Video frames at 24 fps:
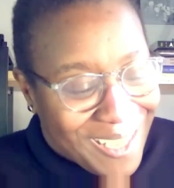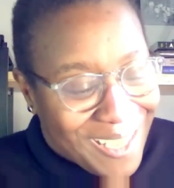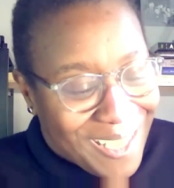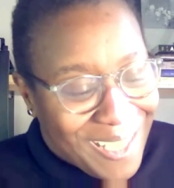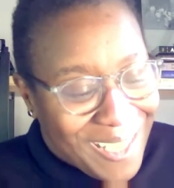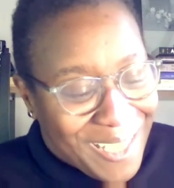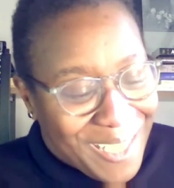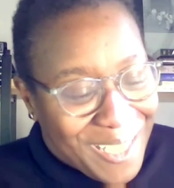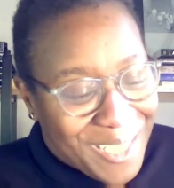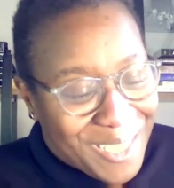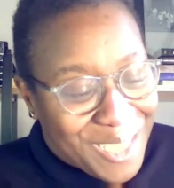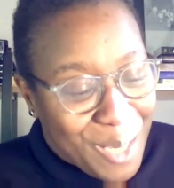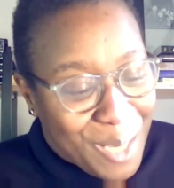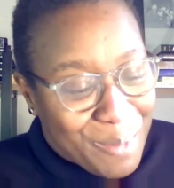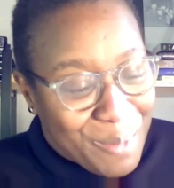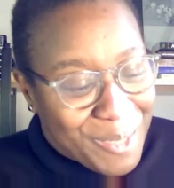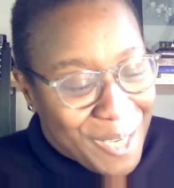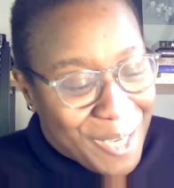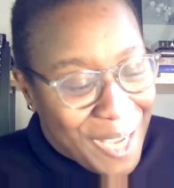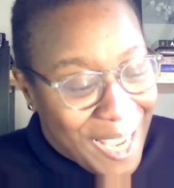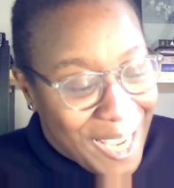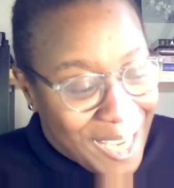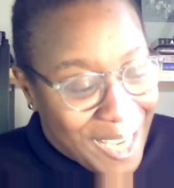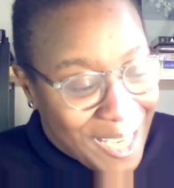
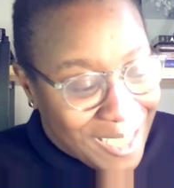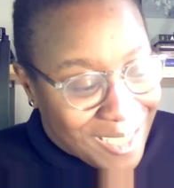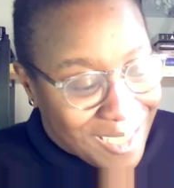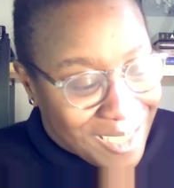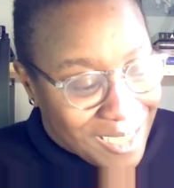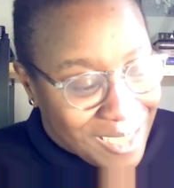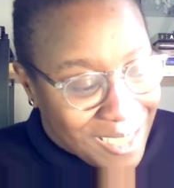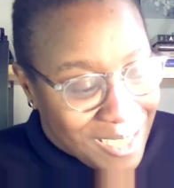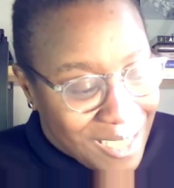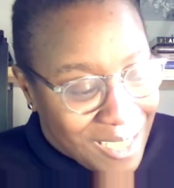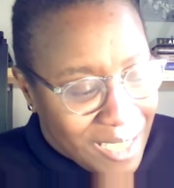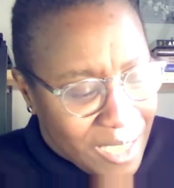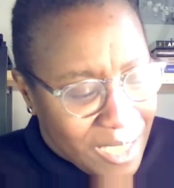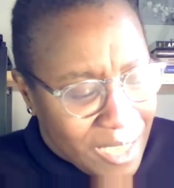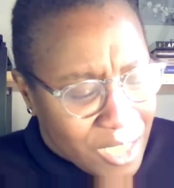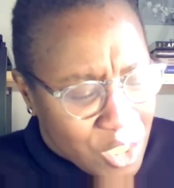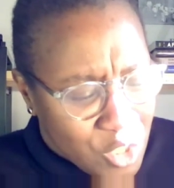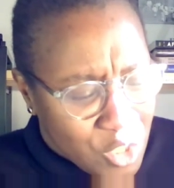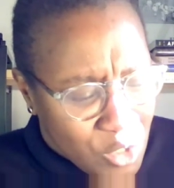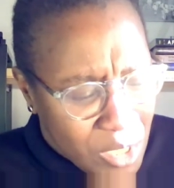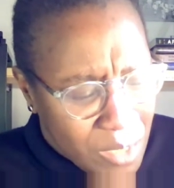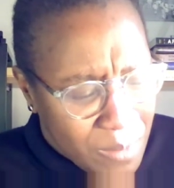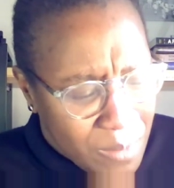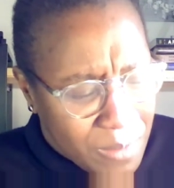Chapter 8,
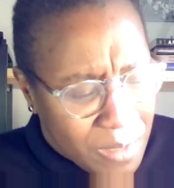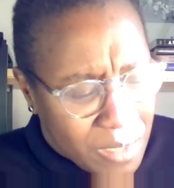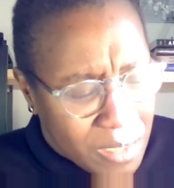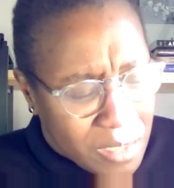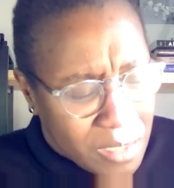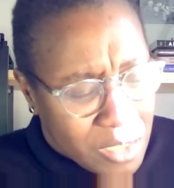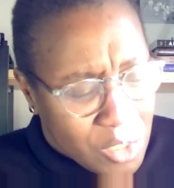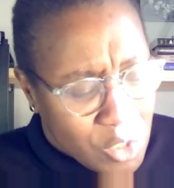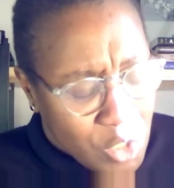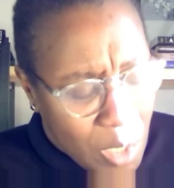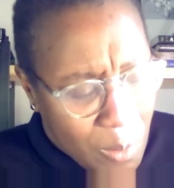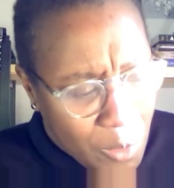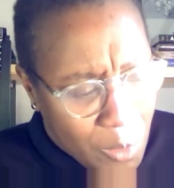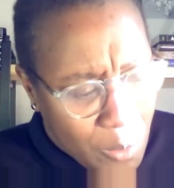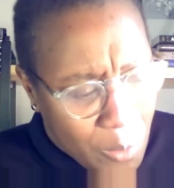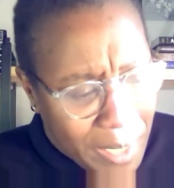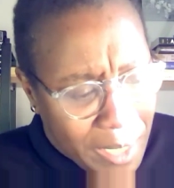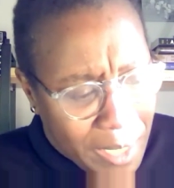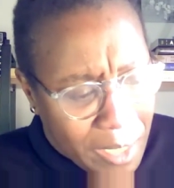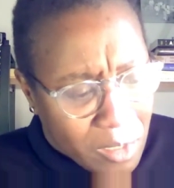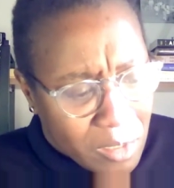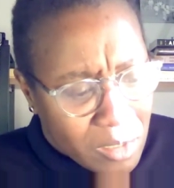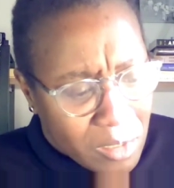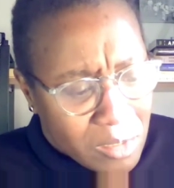extremists,
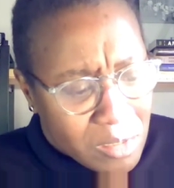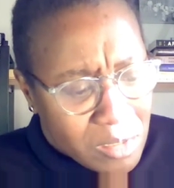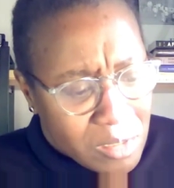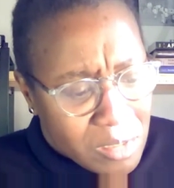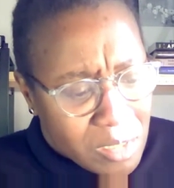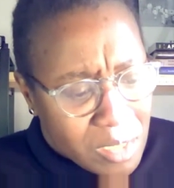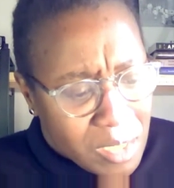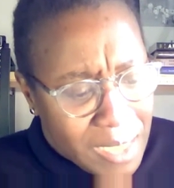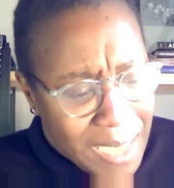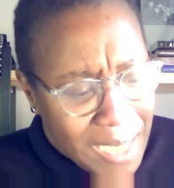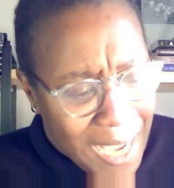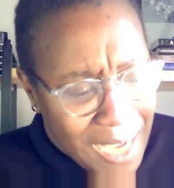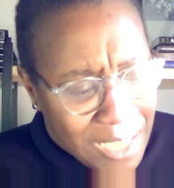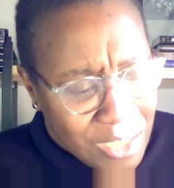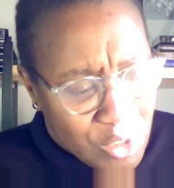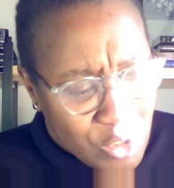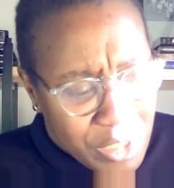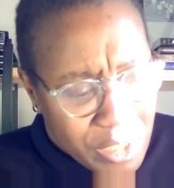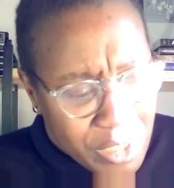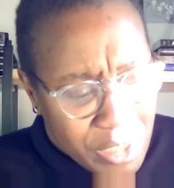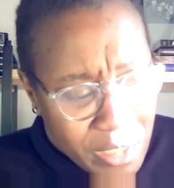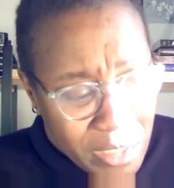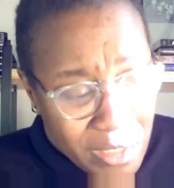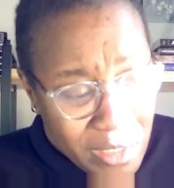troublemakers,
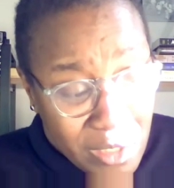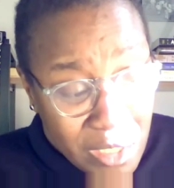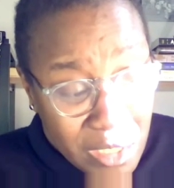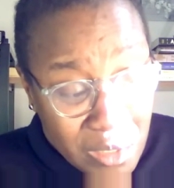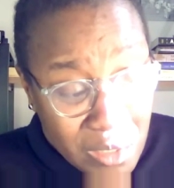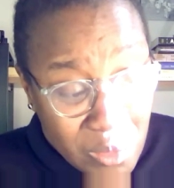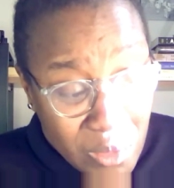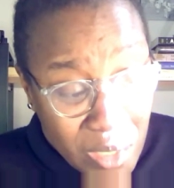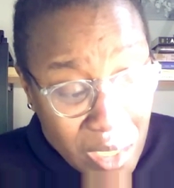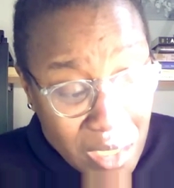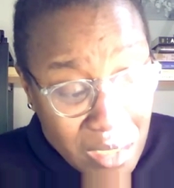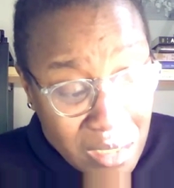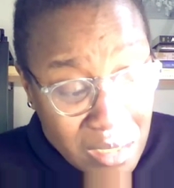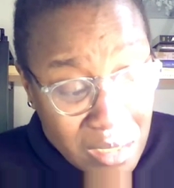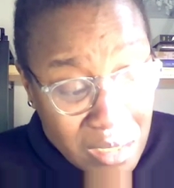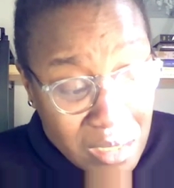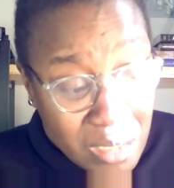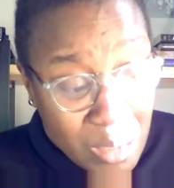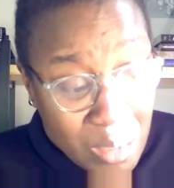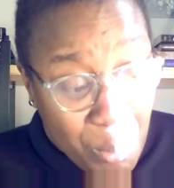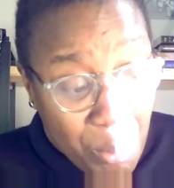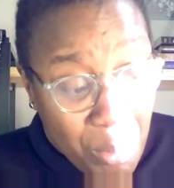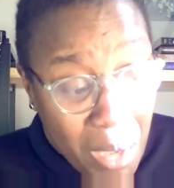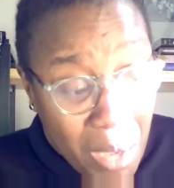national security threats,
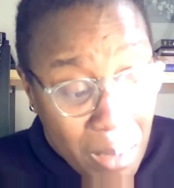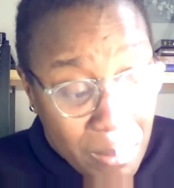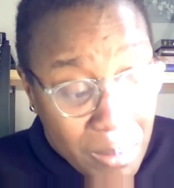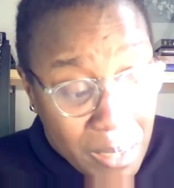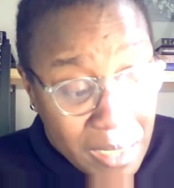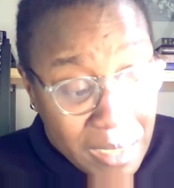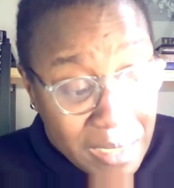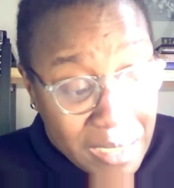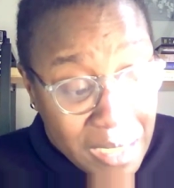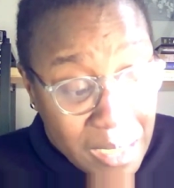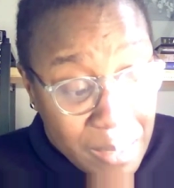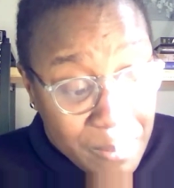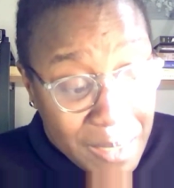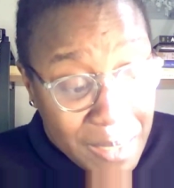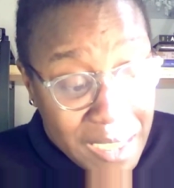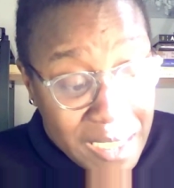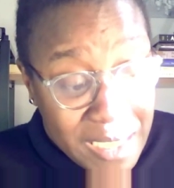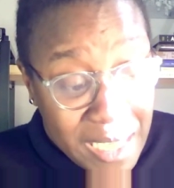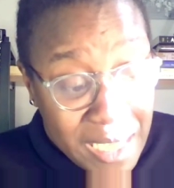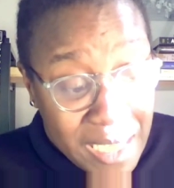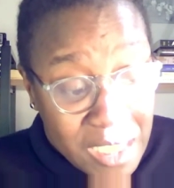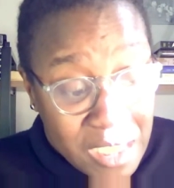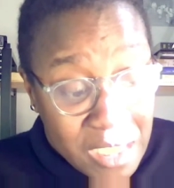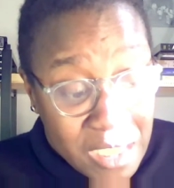the public
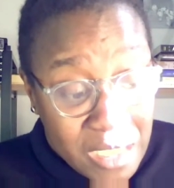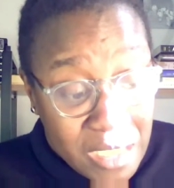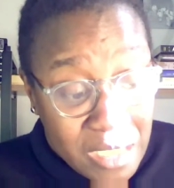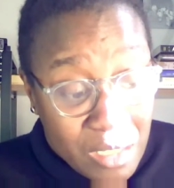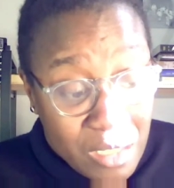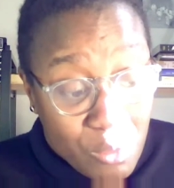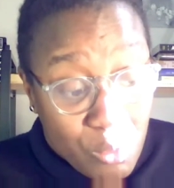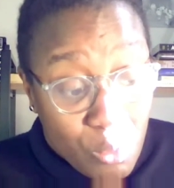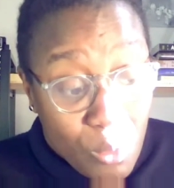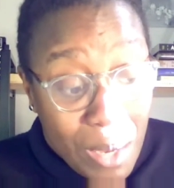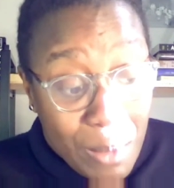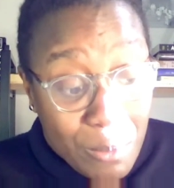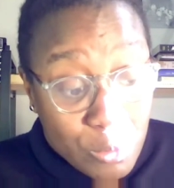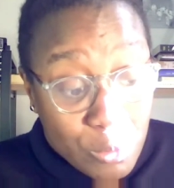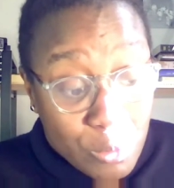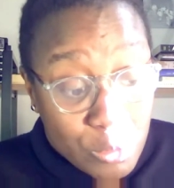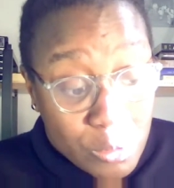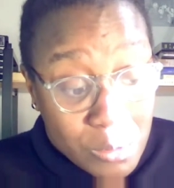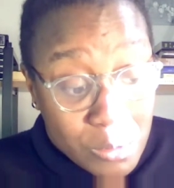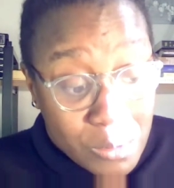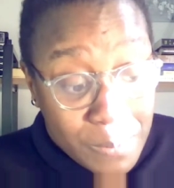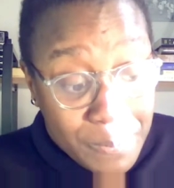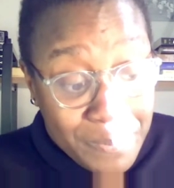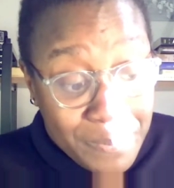demonization of
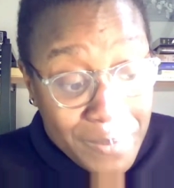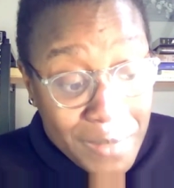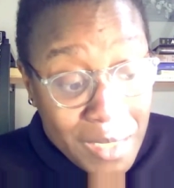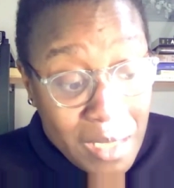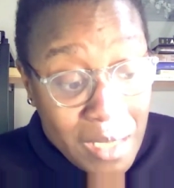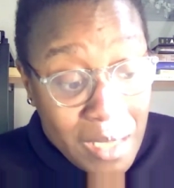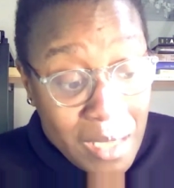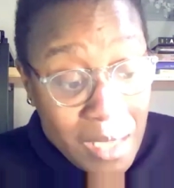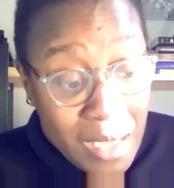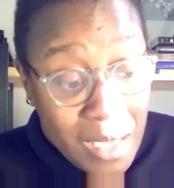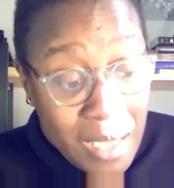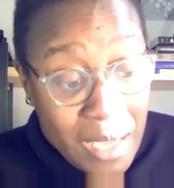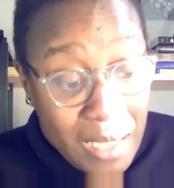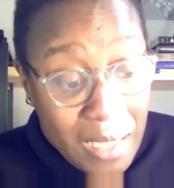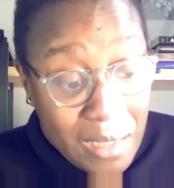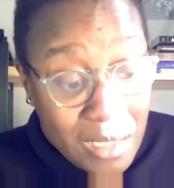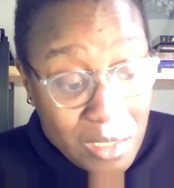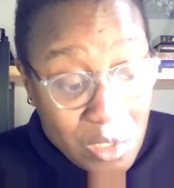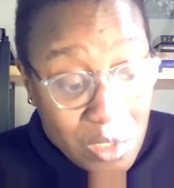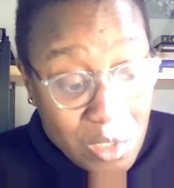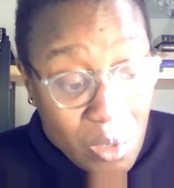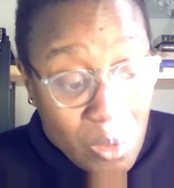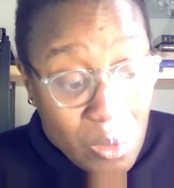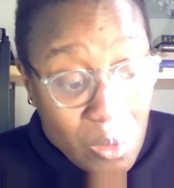rebels, and
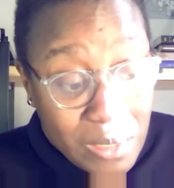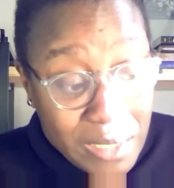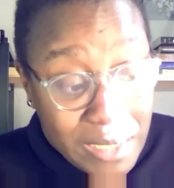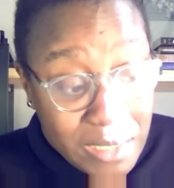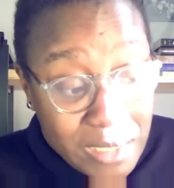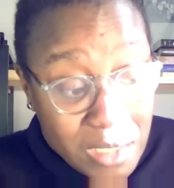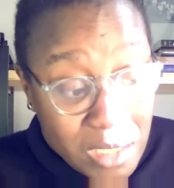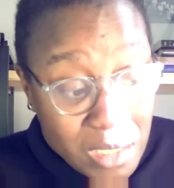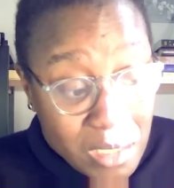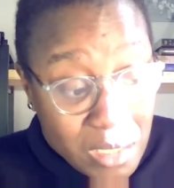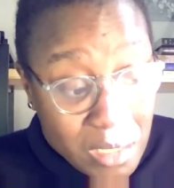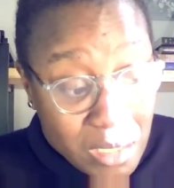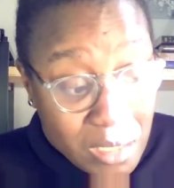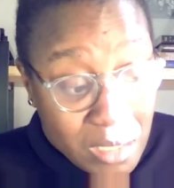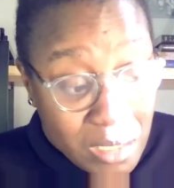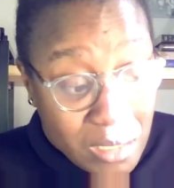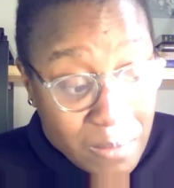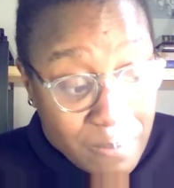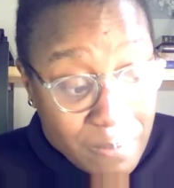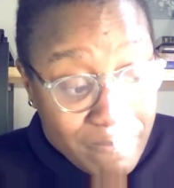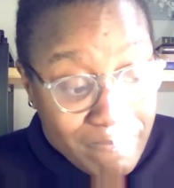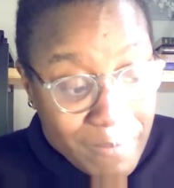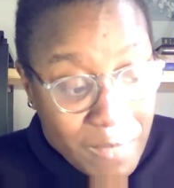the toll it took.